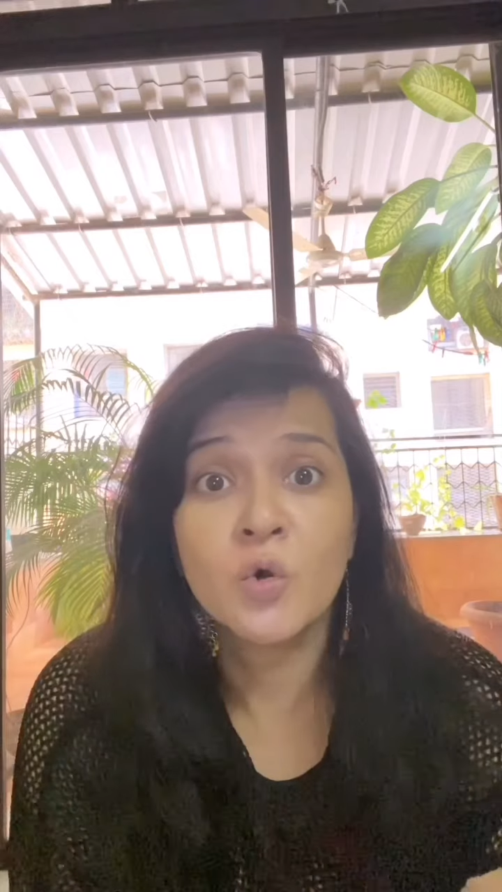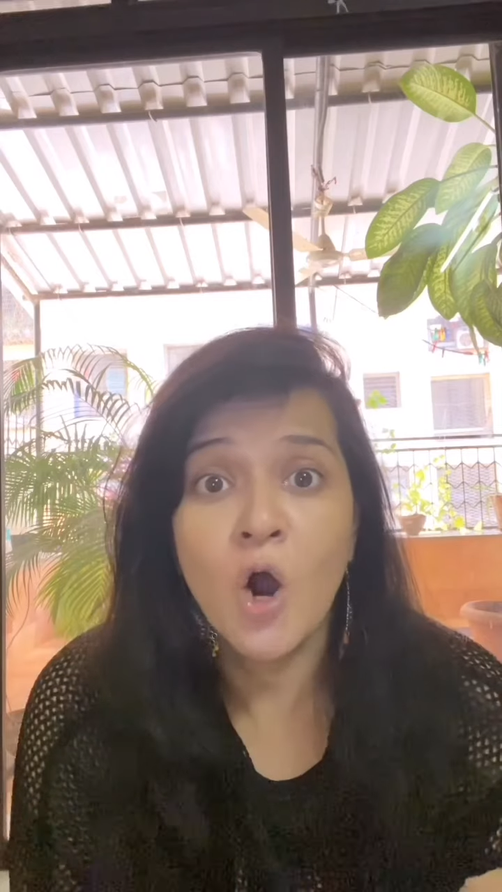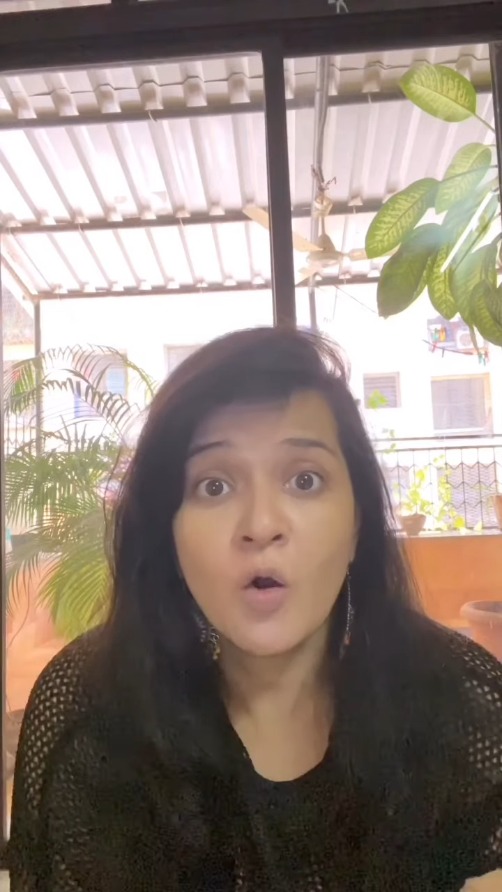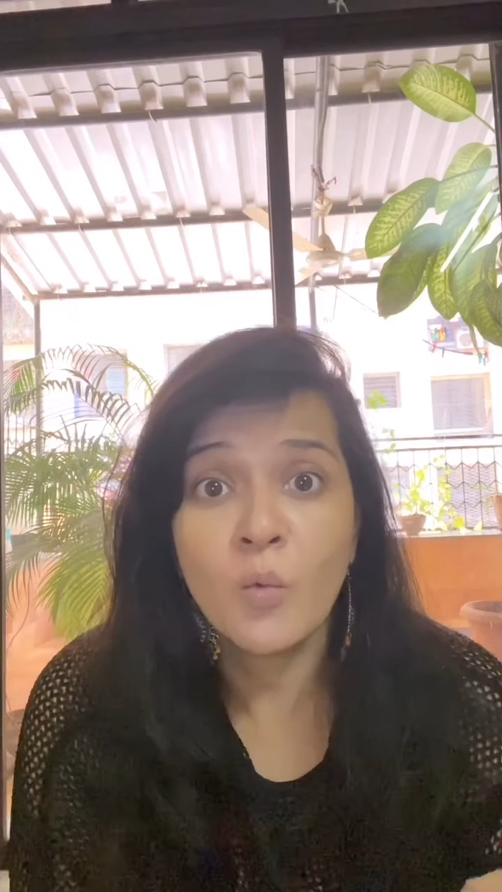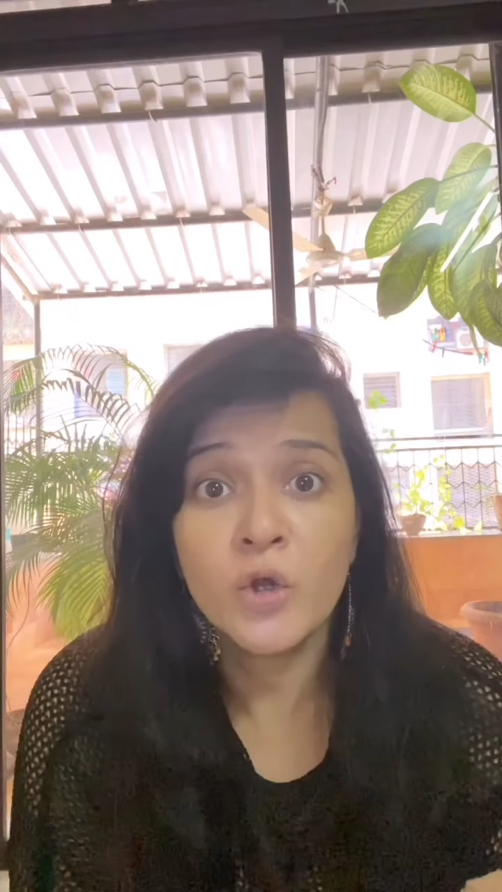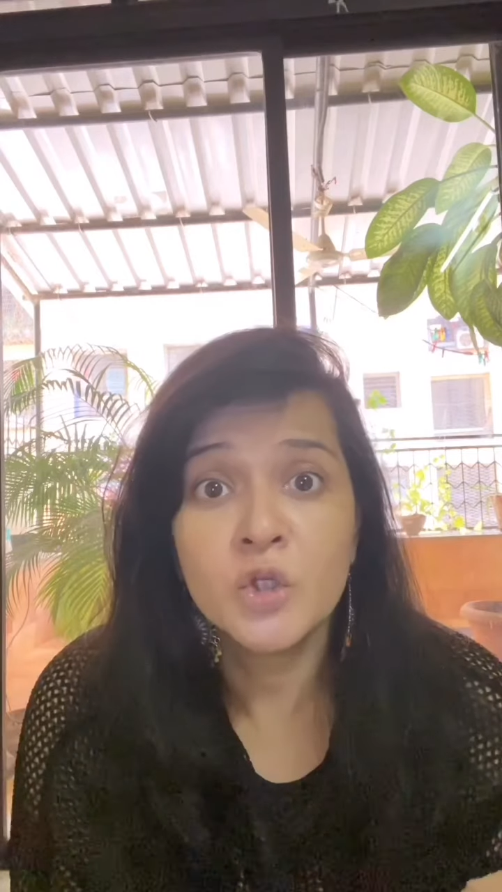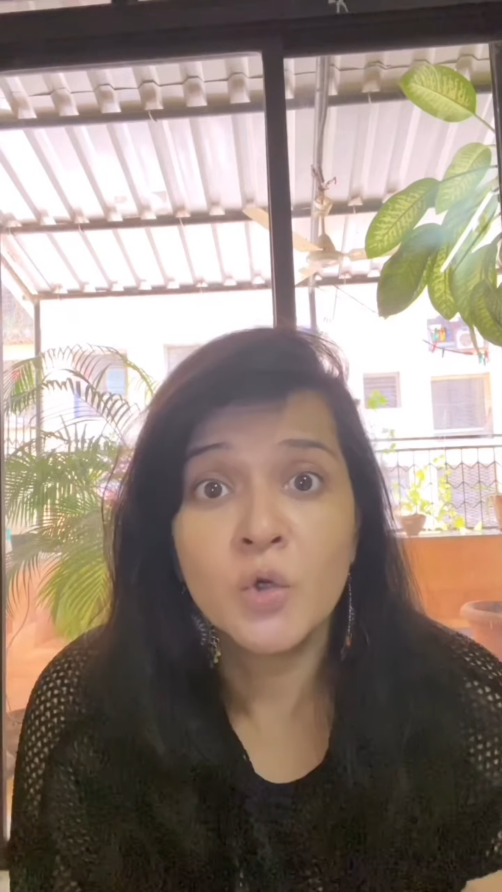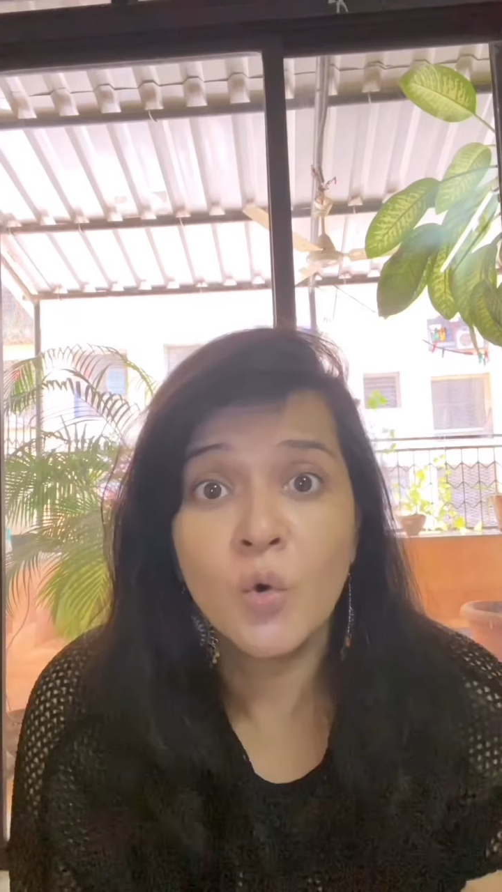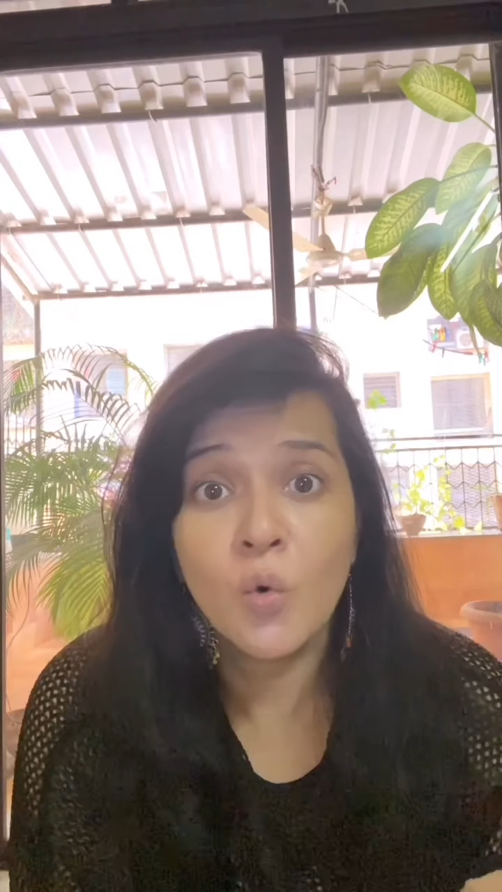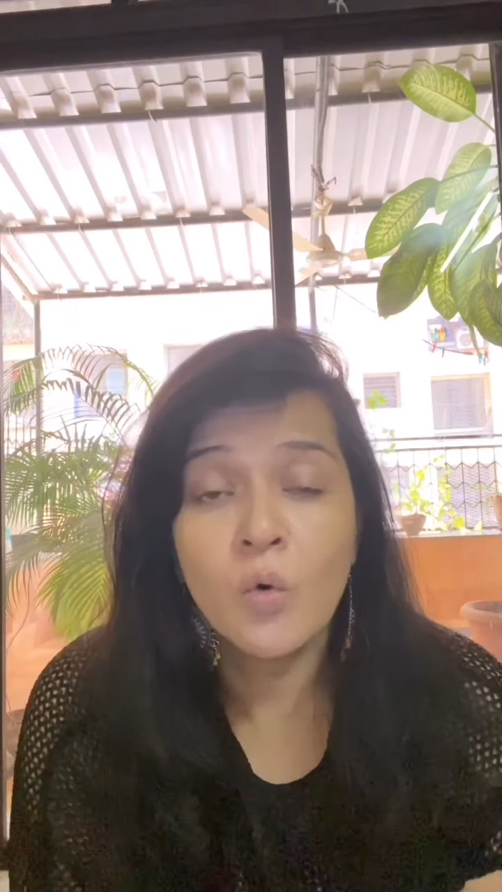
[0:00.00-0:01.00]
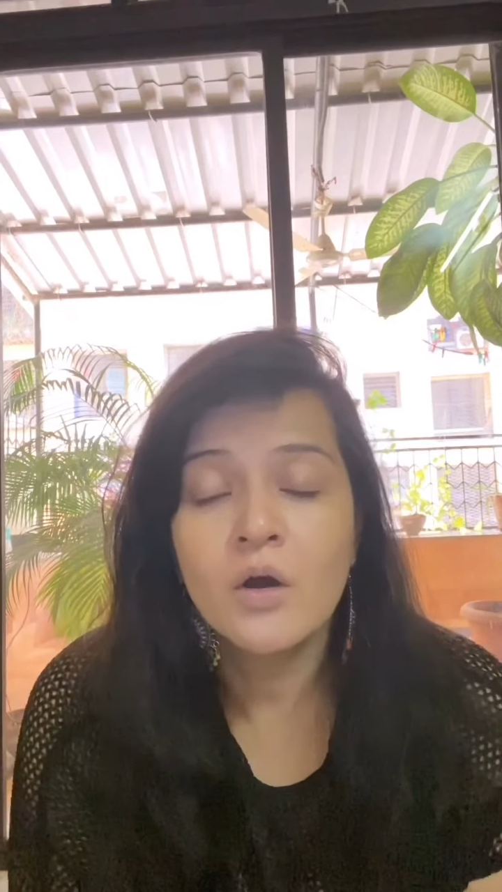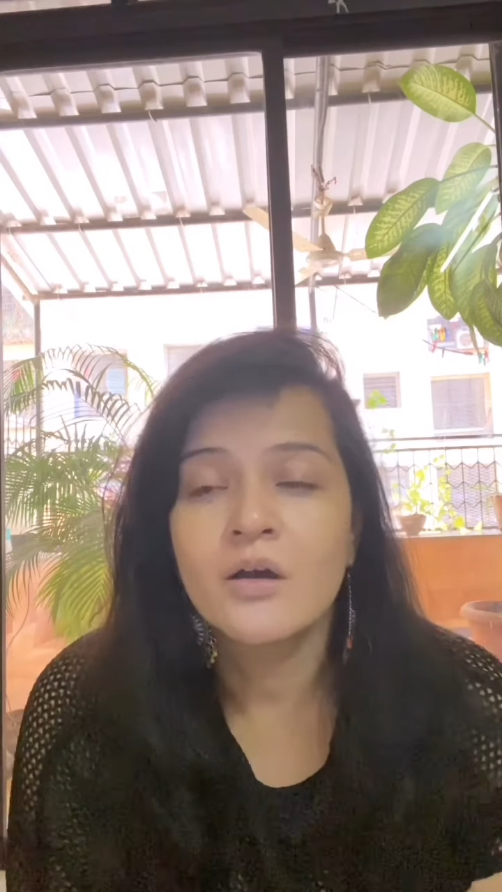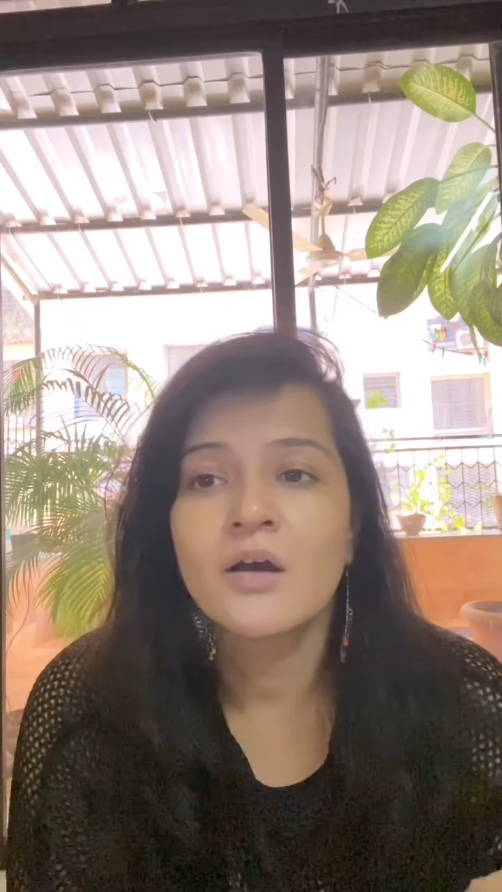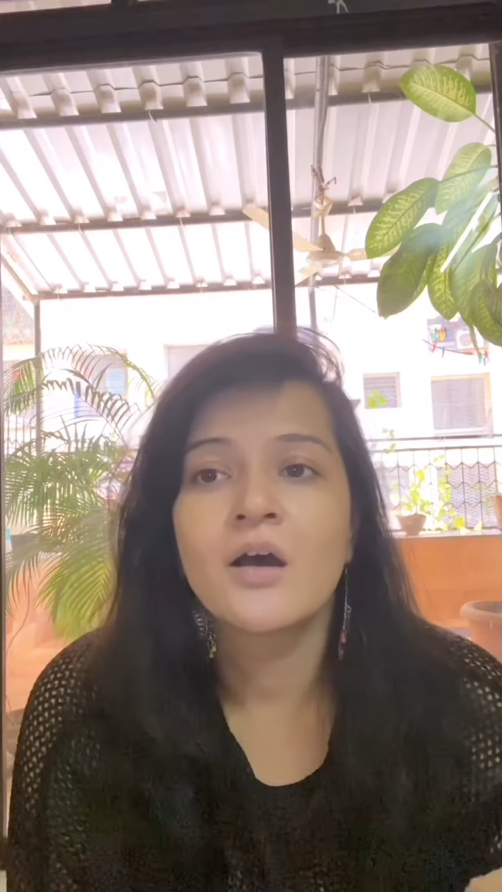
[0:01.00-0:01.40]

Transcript: wrong with you?